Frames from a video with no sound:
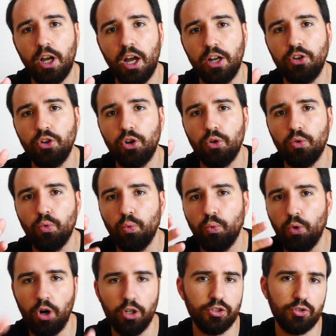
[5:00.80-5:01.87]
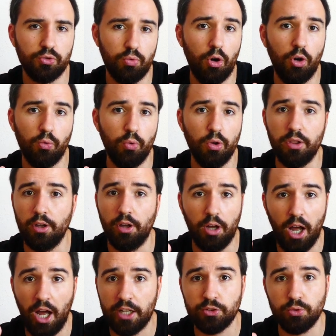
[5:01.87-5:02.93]
and know what's wrong with the
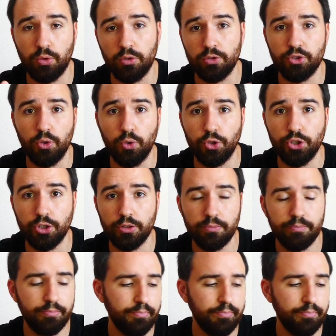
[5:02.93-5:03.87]
actual solution.